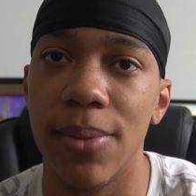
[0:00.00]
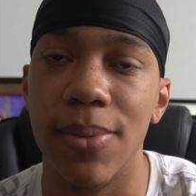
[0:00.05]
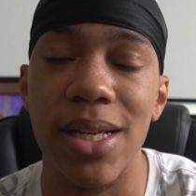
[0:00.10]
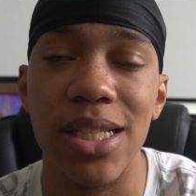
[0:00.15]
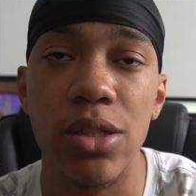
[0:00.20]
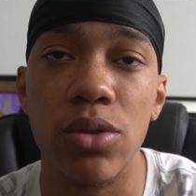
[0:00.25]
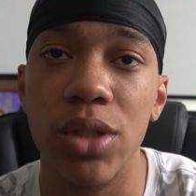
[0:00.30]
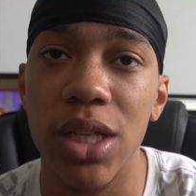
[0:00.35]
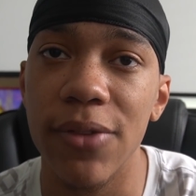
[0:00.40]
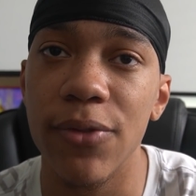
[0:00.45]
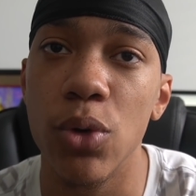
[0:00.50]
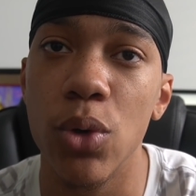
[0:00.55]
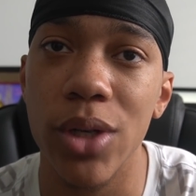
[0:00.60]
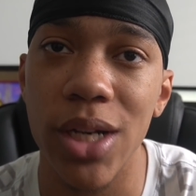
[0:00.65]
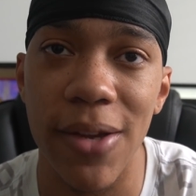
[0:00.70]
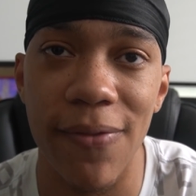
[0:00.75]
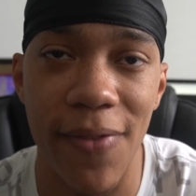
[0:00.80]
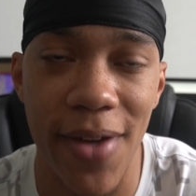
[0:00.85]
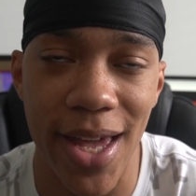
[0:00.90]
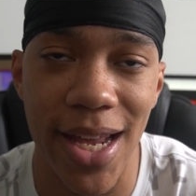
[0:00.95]
That's going to give you an
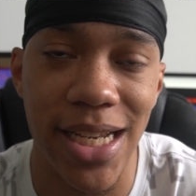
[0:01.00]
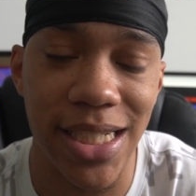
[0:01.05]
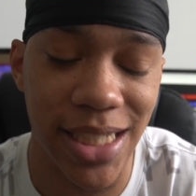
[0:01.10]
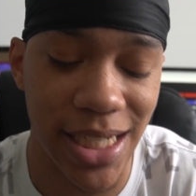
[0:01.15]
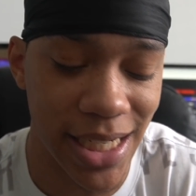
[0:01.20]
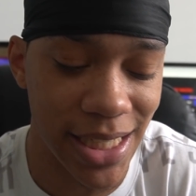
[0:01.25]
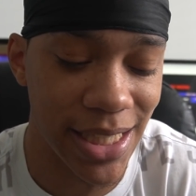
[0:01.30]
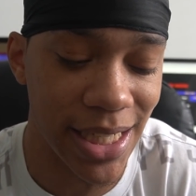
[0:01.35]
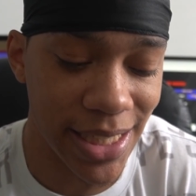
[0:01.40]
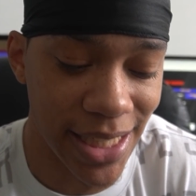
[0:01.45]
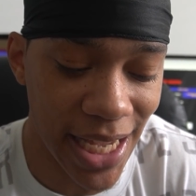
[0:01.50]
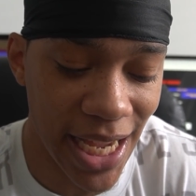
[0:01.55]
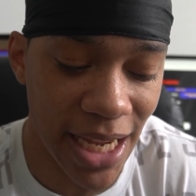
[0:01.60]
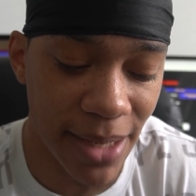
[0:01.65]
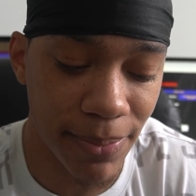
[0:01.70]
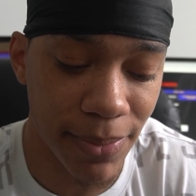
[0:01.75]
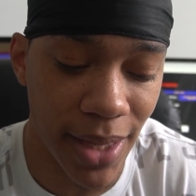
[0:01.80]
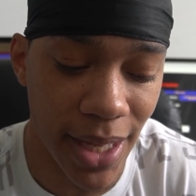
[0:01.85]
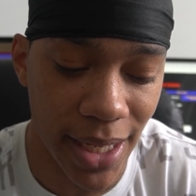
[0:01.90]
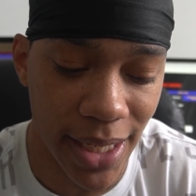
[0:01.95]
advantage in the
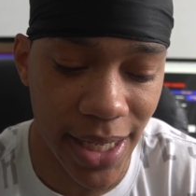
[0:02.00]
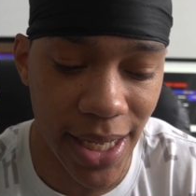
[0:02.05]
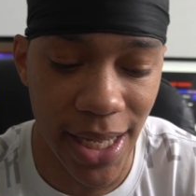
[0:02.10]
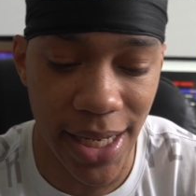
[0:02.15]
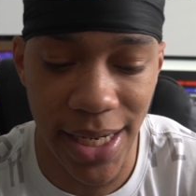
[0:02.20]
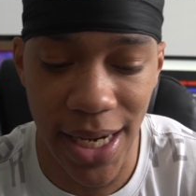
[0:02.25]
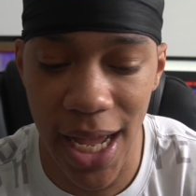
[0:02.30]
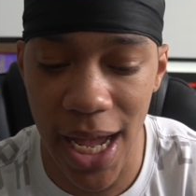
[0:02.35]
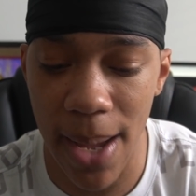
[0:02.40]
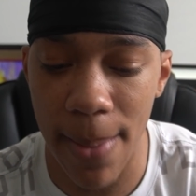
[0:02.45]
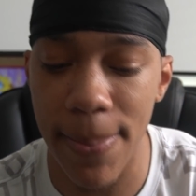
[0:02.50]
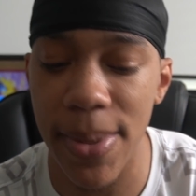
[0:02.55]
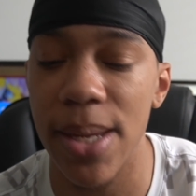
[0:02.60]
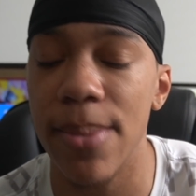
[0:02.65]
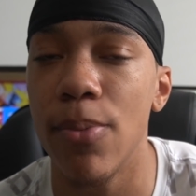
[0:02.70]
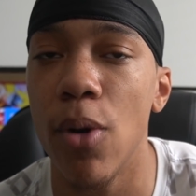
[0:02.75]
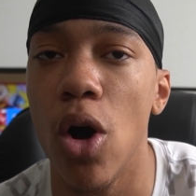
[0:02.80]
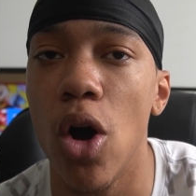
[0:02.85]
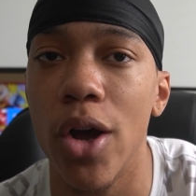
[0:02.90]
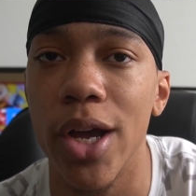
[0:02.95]
game that cannot be
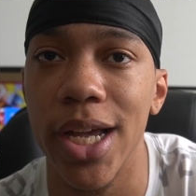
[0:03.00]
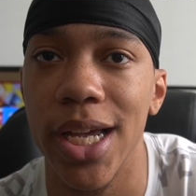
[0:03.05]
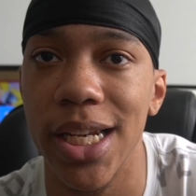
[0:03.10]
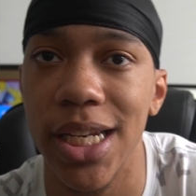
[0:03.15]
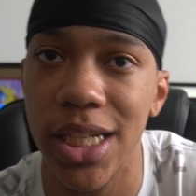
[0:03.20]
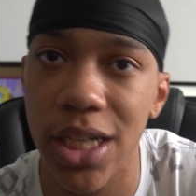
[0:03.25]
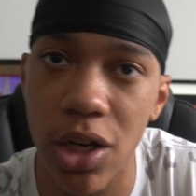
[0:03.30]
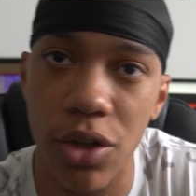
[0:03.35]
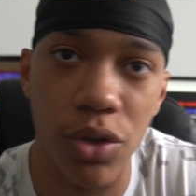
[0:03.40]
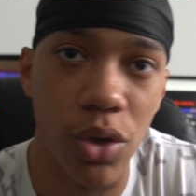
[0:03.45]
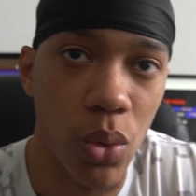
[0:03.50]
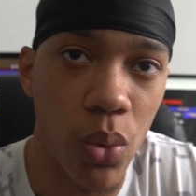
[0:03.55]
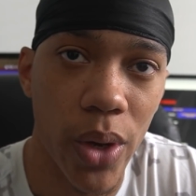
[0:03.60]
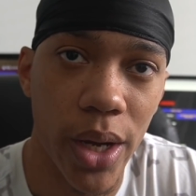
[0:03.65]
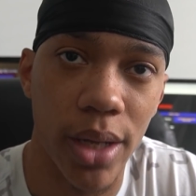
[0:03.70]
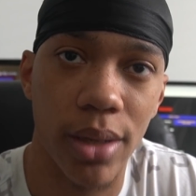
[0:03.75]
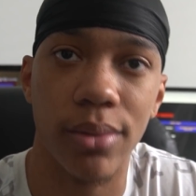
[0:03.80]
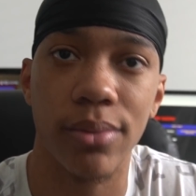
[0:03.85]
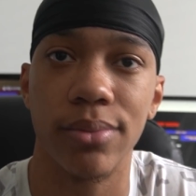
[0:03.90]
bought any other way.